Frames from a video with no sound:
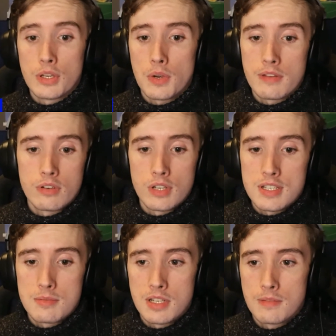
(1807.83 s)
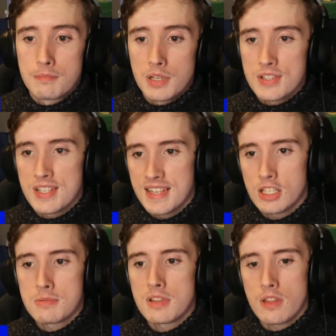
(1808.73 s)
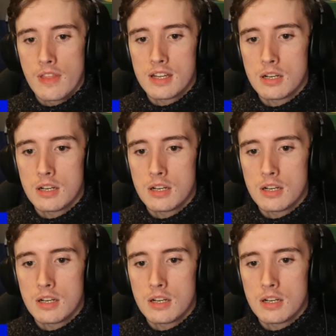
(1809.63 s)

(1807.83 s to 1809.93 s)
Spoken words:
quite funny to me because it tells me that they are,